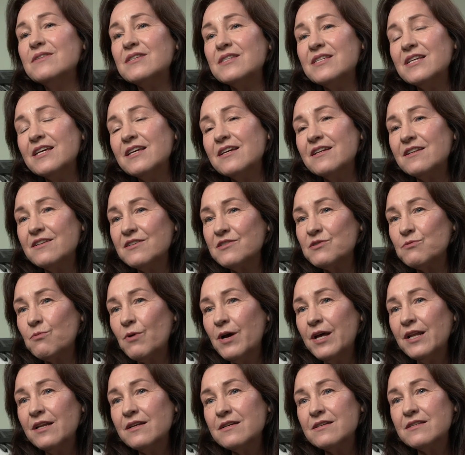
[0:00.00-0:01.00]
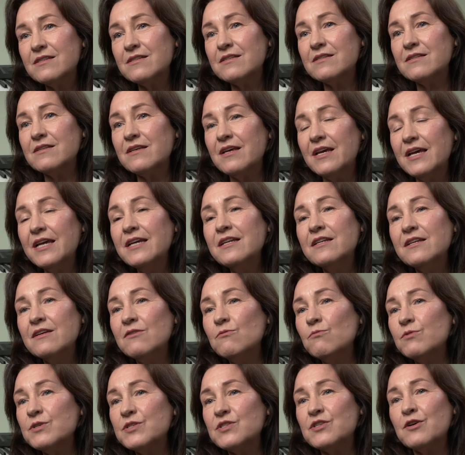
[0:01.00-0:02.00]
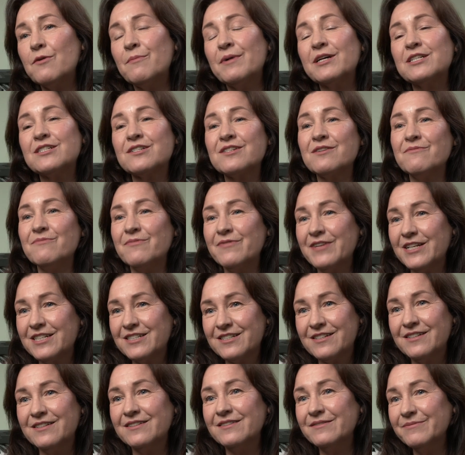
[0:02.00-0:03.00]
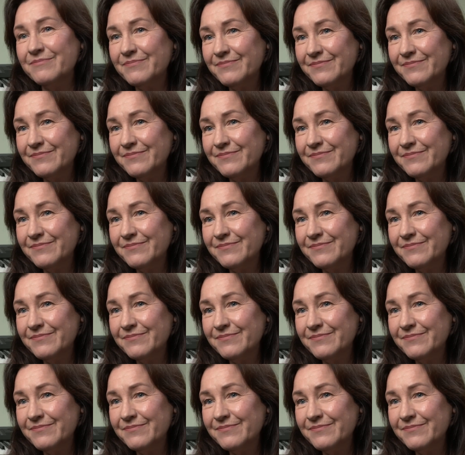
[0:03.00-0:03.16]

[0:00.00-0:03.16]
sing it as well as he did with so much conviction.